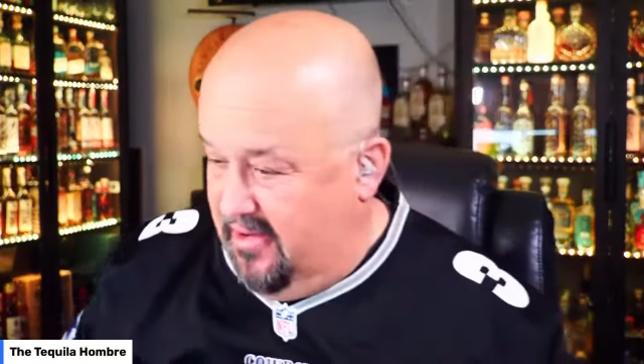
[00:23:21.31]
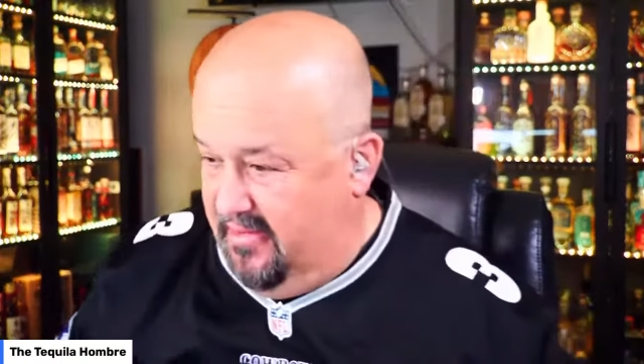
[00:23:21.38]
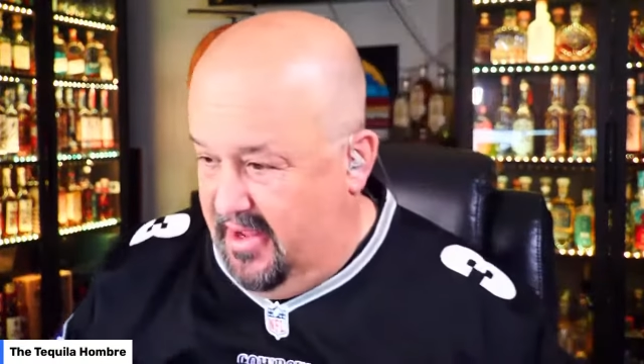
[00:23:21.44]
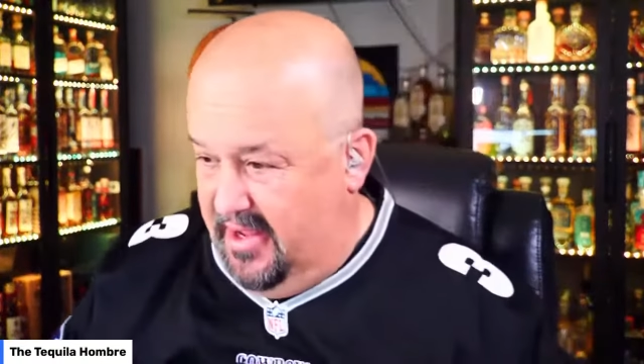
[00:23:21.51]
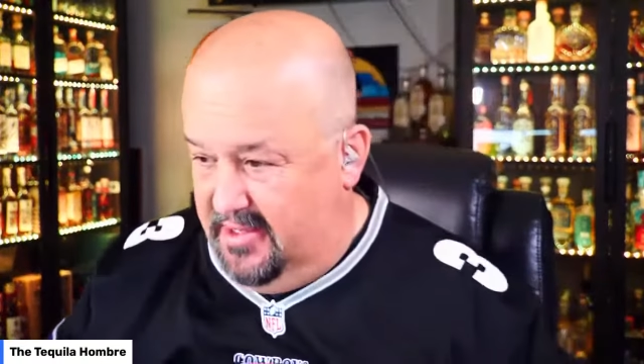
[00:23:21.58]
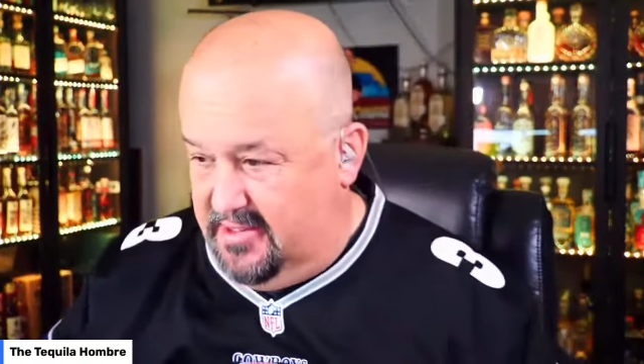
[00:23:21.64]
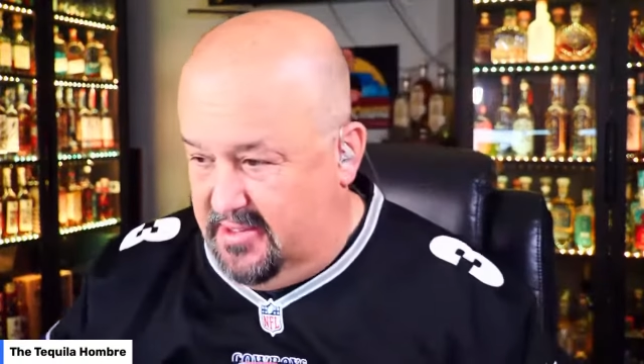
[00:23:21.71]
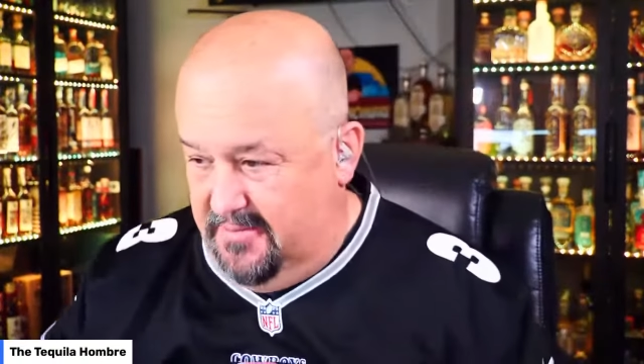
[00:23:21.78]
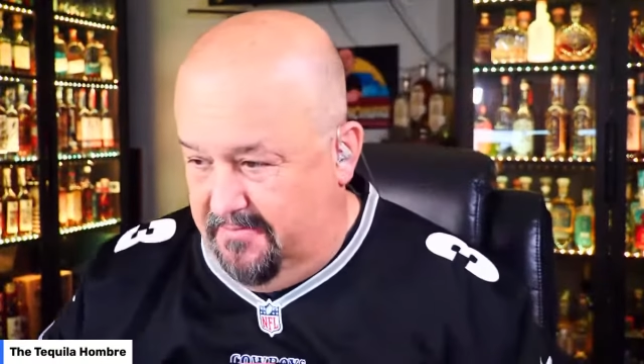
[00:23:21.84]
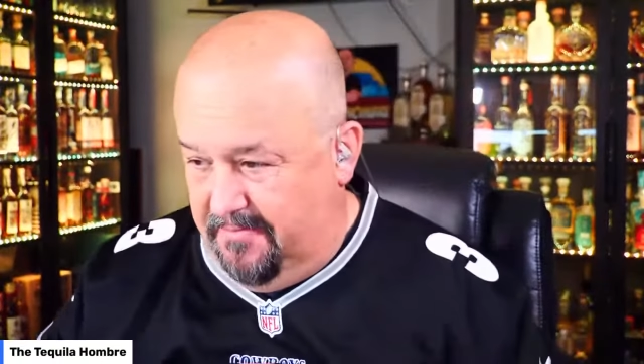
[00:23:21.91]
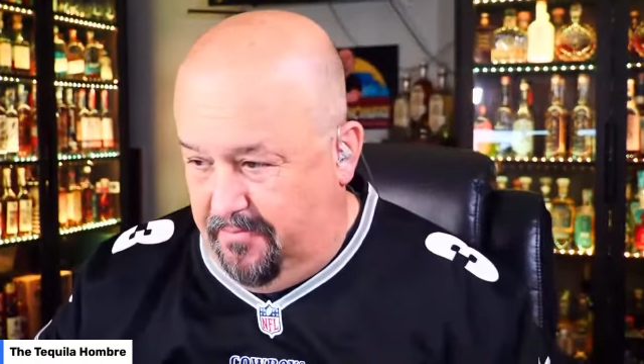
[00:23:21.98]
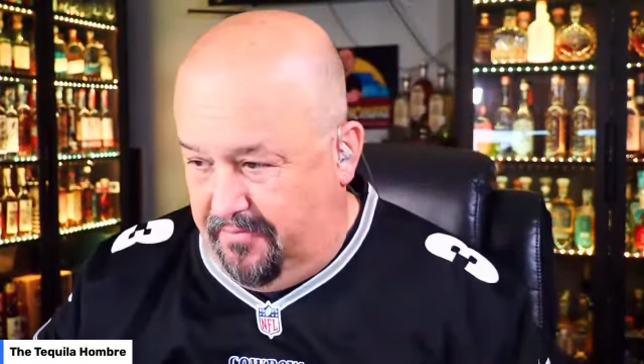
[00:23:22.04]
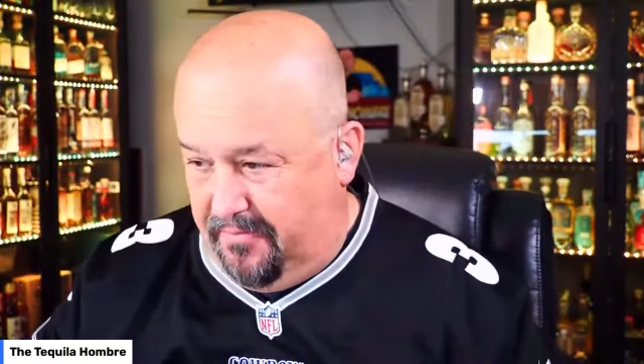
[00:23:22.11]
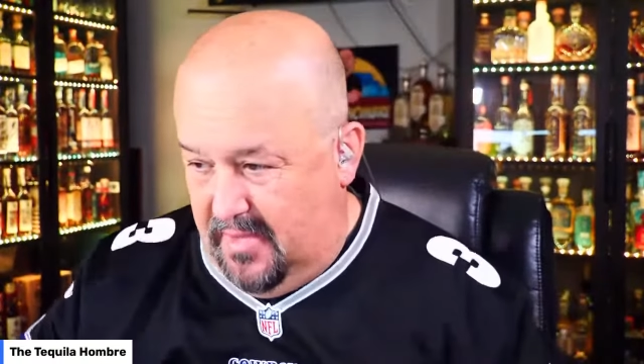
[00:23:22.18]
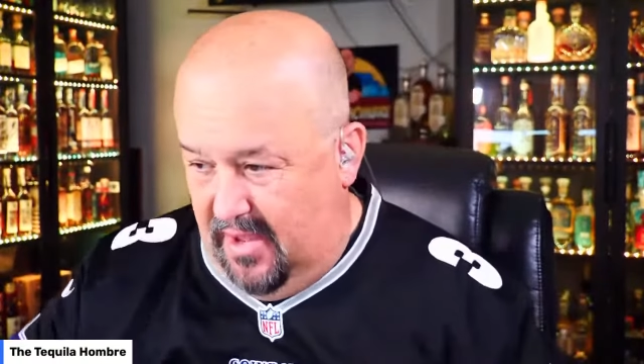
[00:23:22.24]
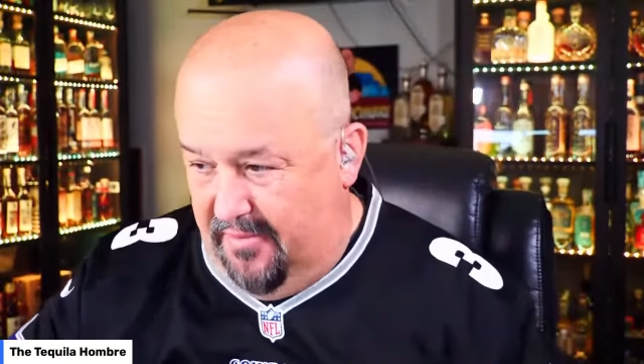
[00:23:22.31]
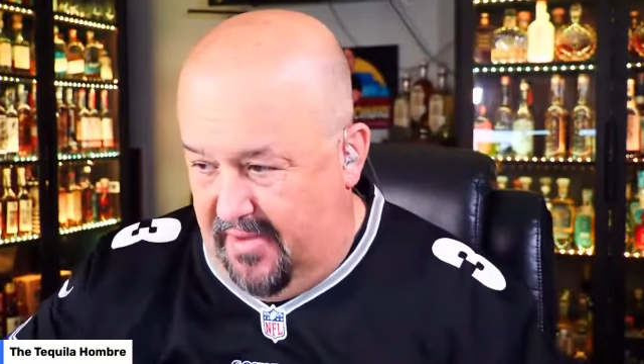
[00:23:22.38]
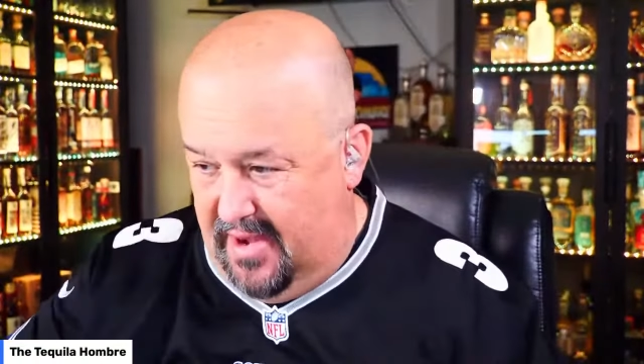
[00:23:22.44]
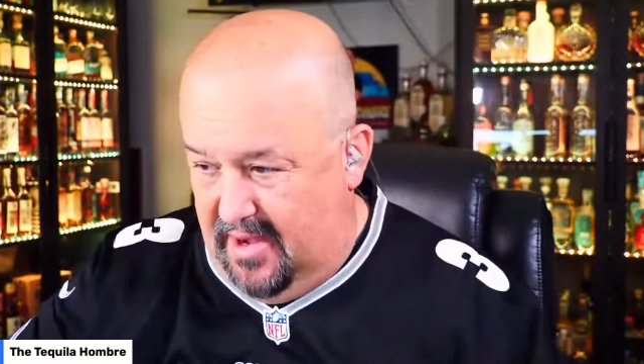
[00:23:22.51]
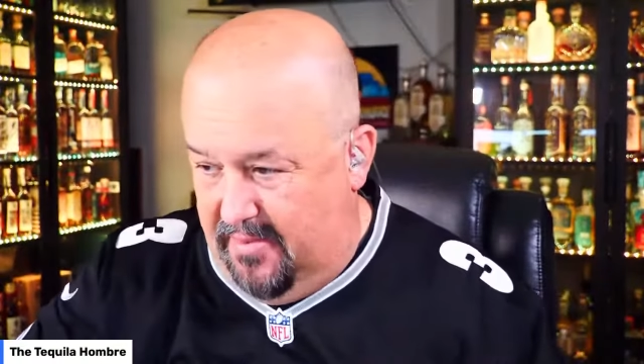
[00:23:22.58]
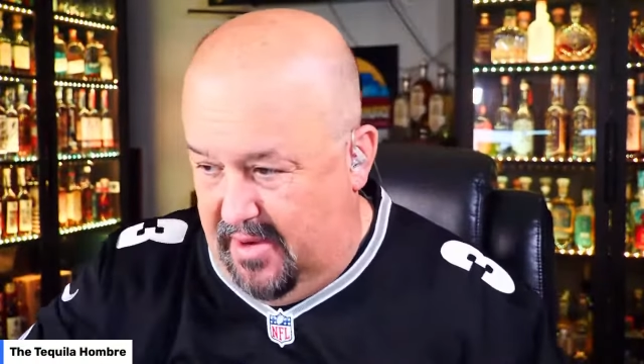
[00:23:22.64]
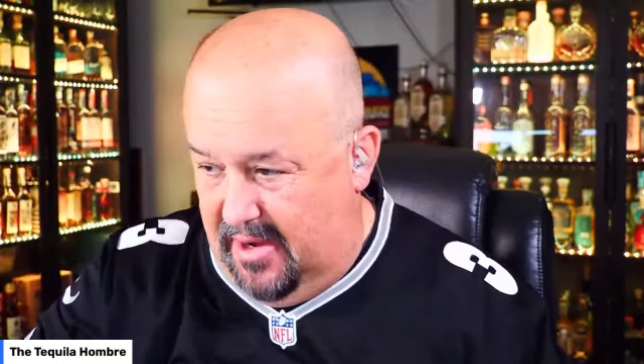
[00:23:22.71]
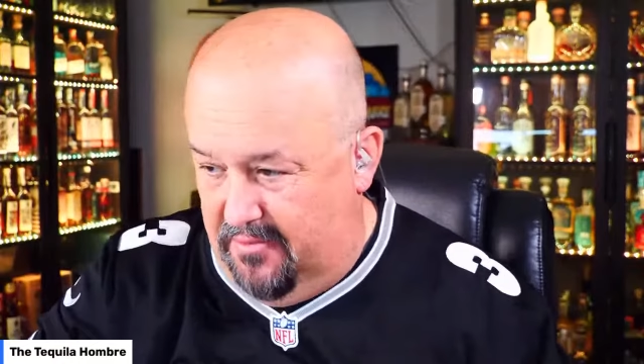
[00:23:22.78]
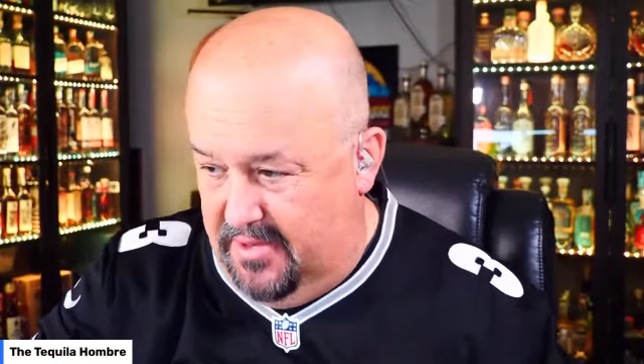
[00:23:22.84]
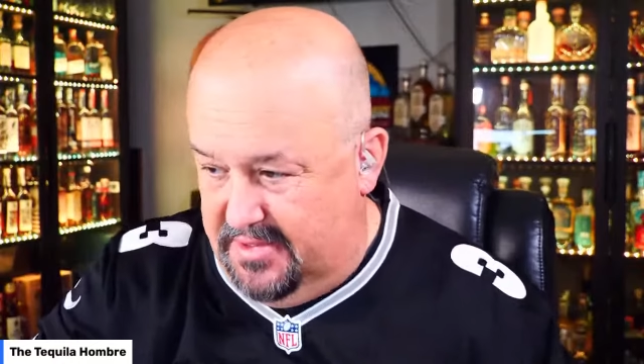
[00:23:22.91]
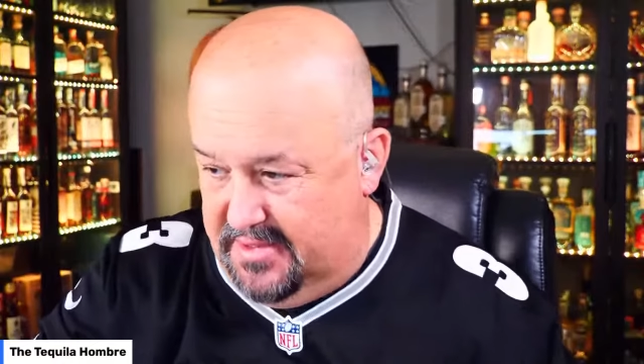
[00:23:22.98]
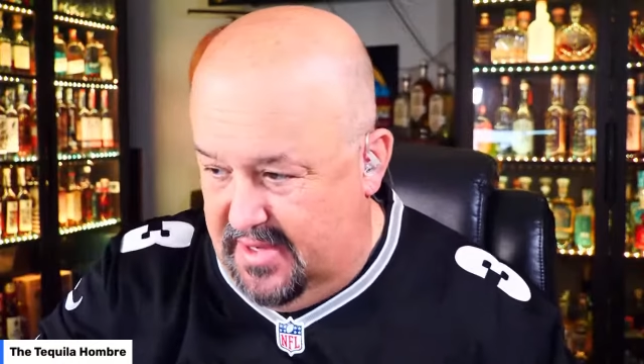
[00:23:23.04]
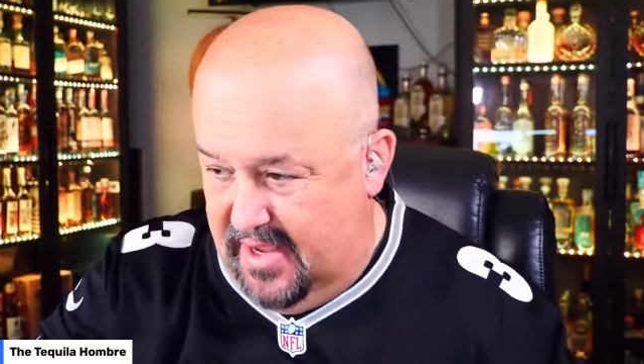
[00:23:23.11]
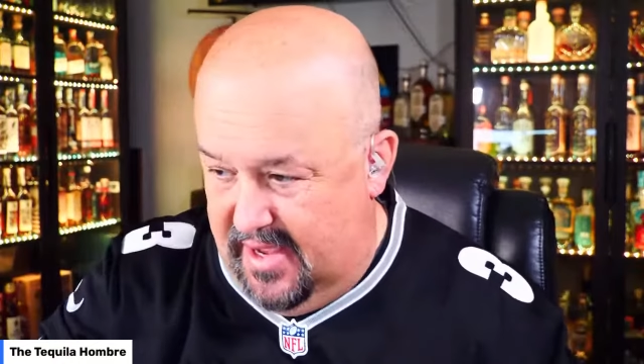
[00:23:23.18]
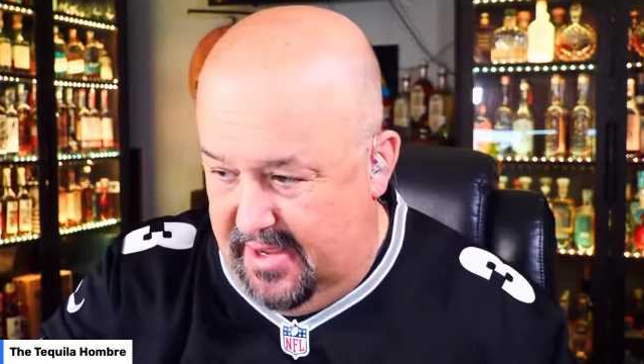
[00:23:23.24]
of these, if anybody was